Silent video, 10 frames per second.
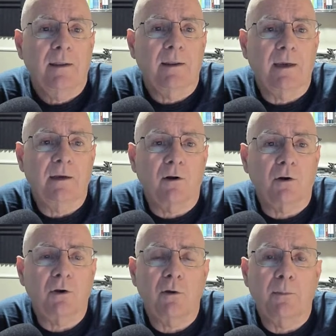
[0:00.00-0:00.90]
They
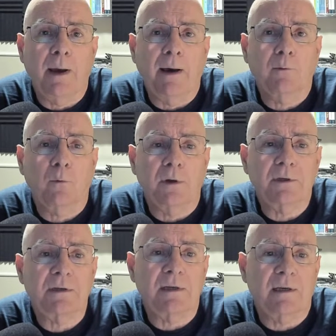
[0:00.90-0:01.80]
talk to you about what
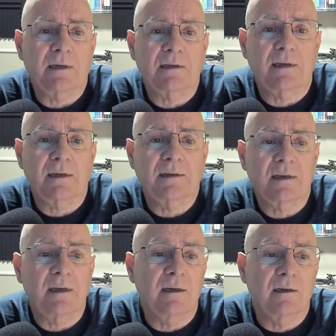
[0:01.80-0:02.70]
CSS
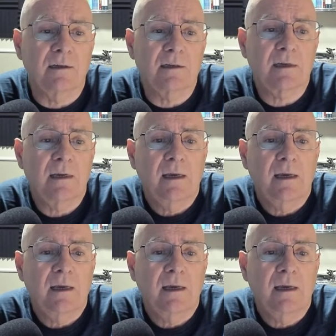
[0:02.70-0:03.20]
is